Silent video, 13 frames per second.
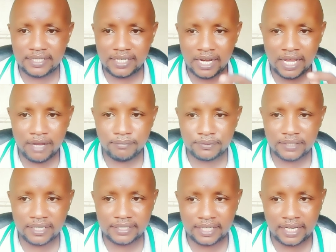lumps
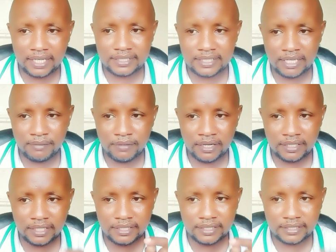and calcium
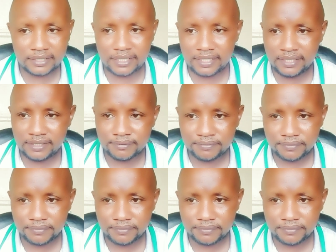under the skin.